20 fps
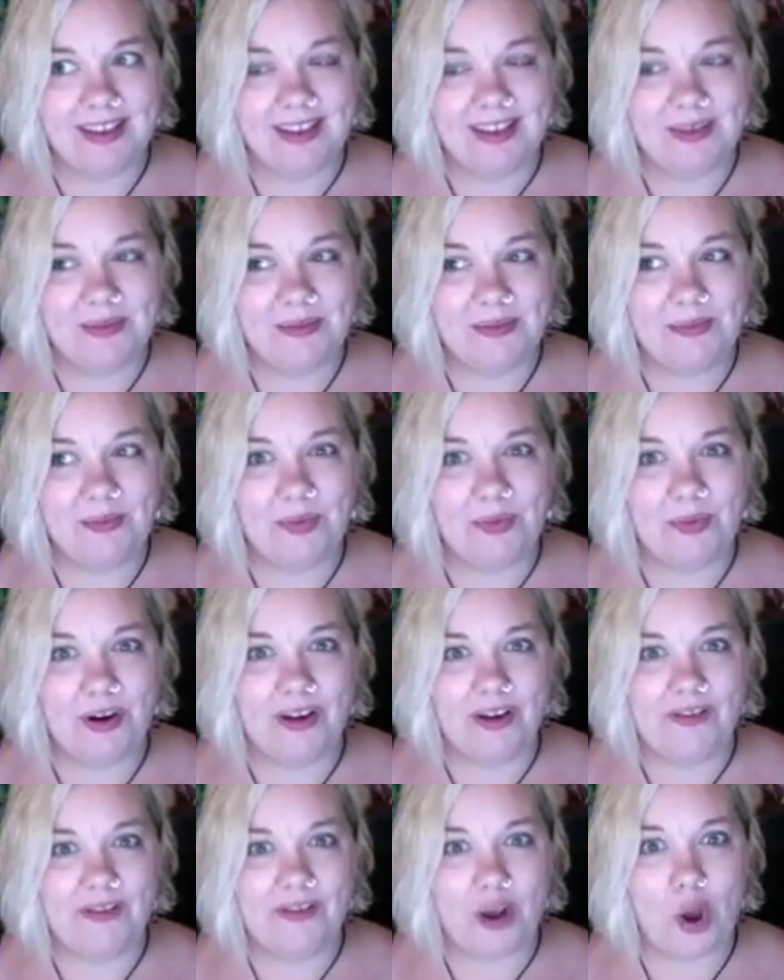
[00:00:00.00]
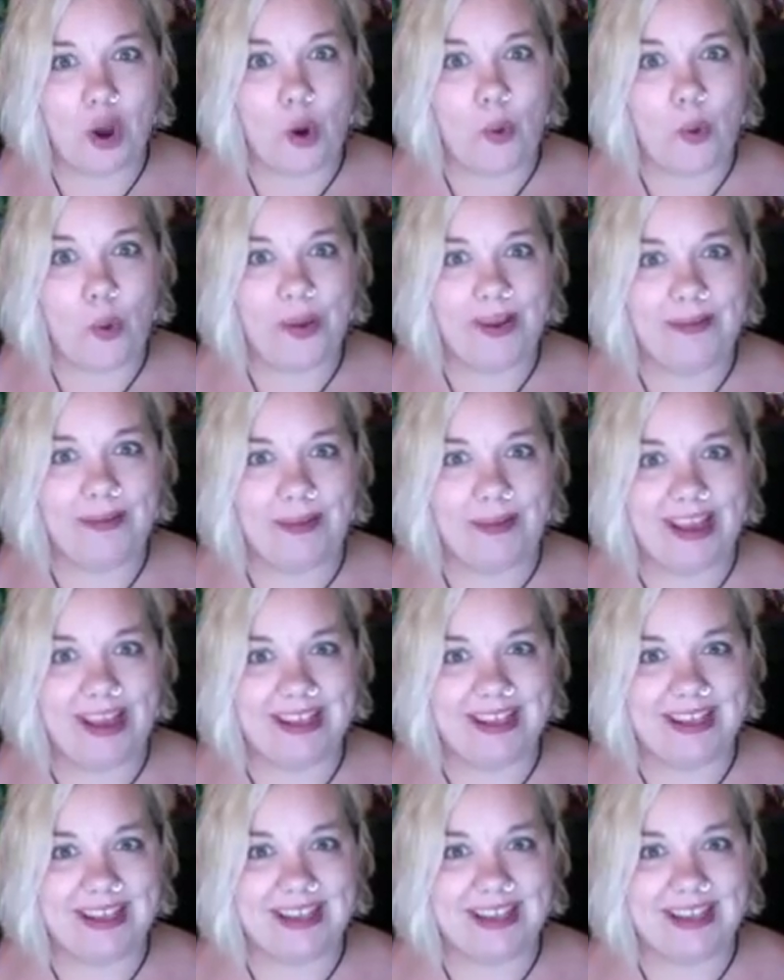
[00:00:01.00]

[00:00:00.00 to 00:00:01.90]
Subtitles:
more of an open-minded